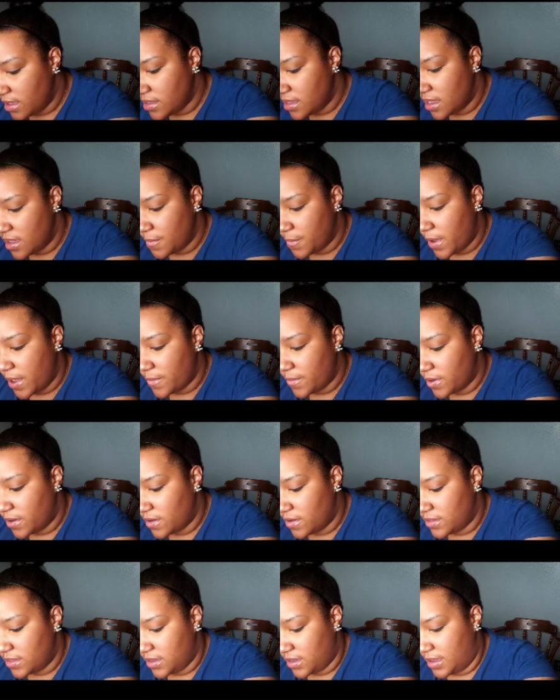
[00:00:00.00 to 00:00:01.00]
And then while we're
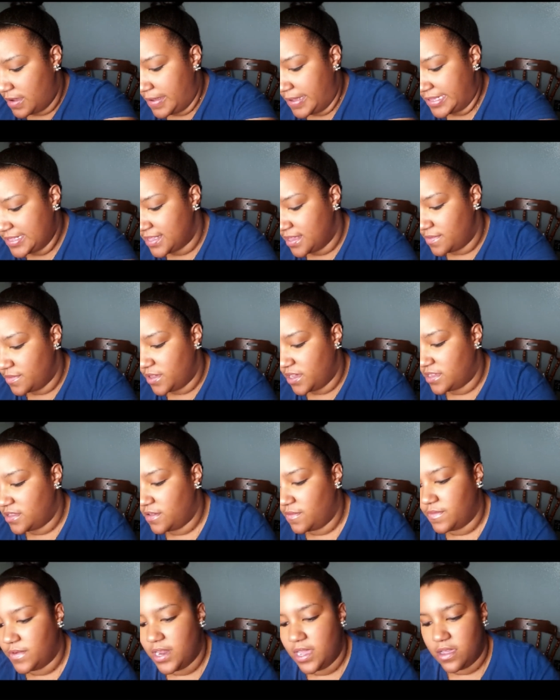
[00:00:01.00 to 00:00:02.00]
on the
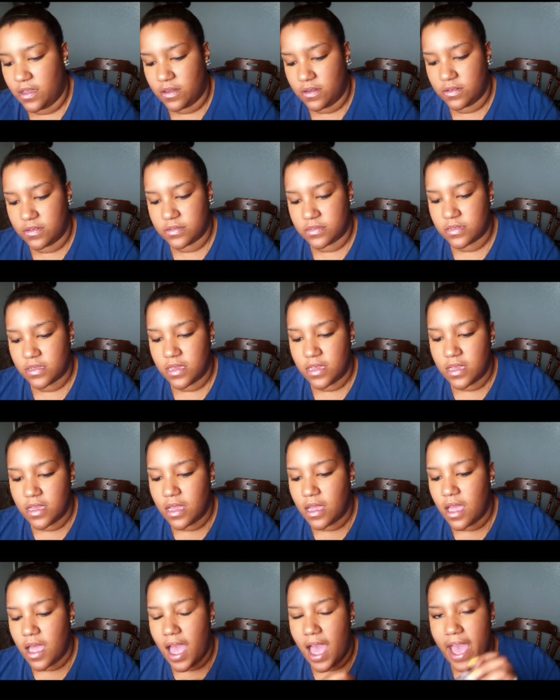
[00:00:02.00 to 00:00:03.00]
subject of nails,
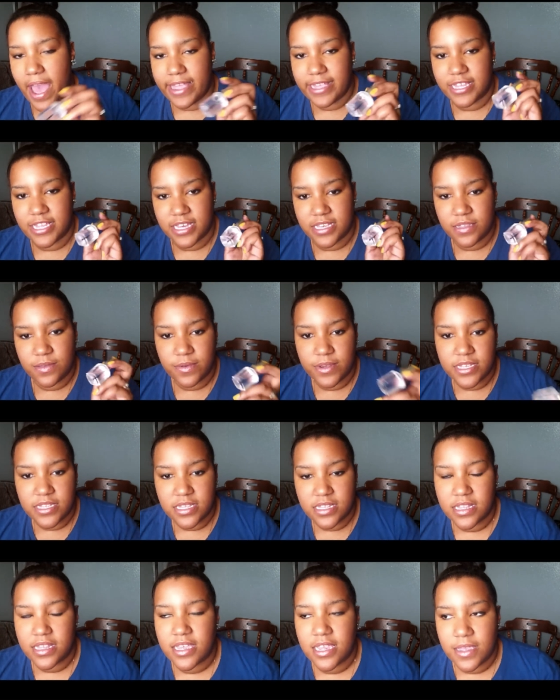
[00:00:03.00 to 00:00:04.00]
I just
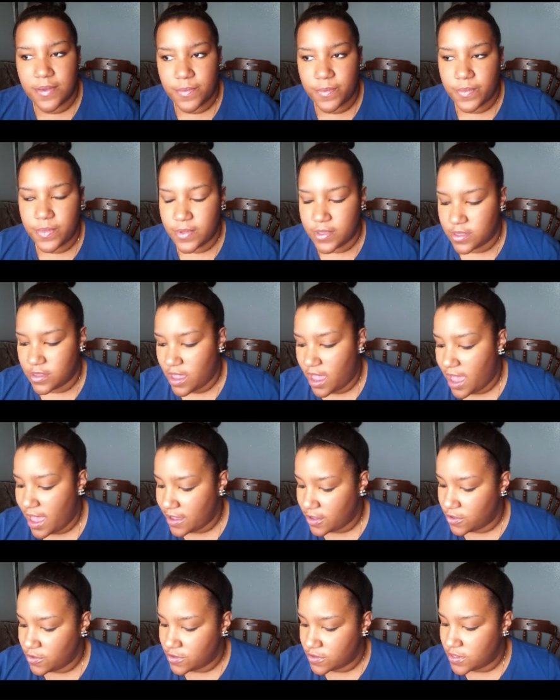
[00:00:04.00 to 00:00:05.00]
recently been,
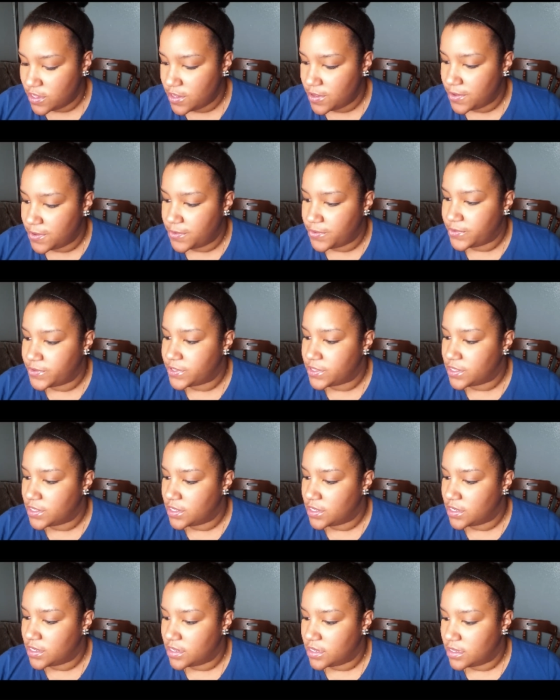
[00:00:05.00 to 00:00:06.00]
I used to use,
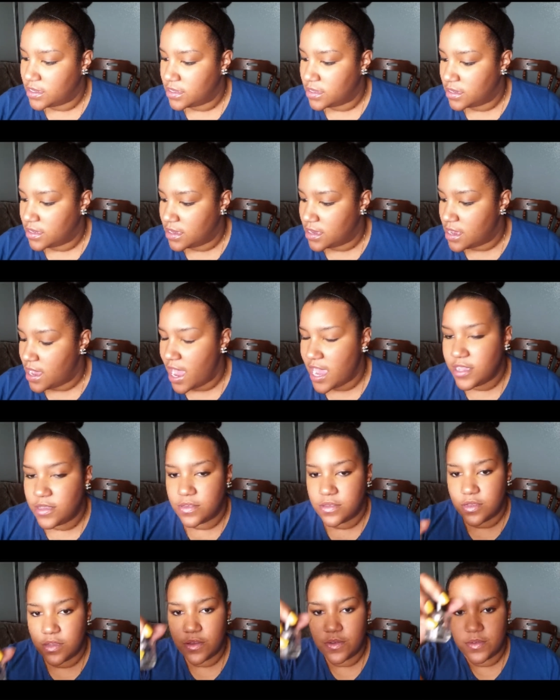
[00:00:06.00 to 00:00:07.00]
I
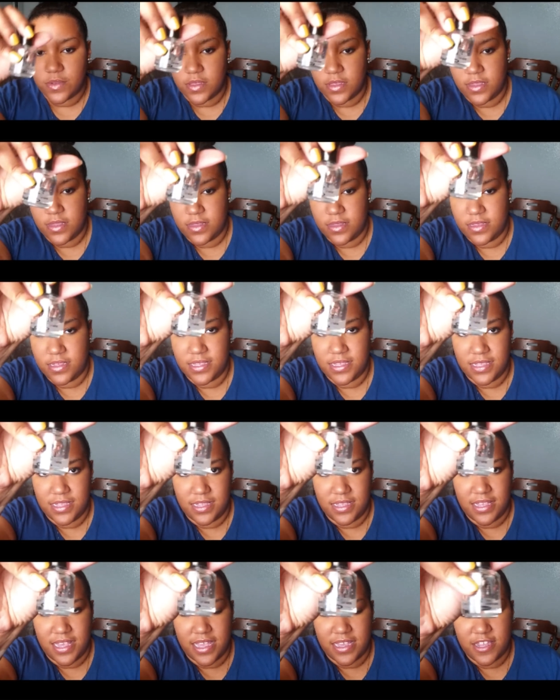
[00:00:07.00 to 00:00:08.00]
used to use
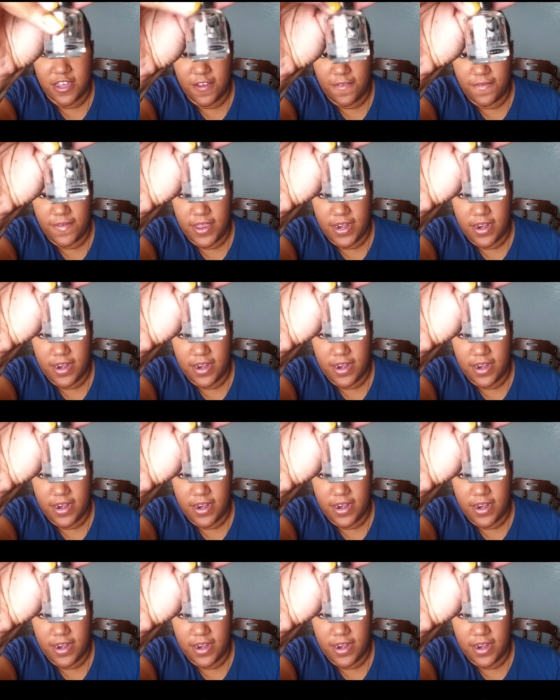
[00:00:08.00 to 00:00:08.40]
Seche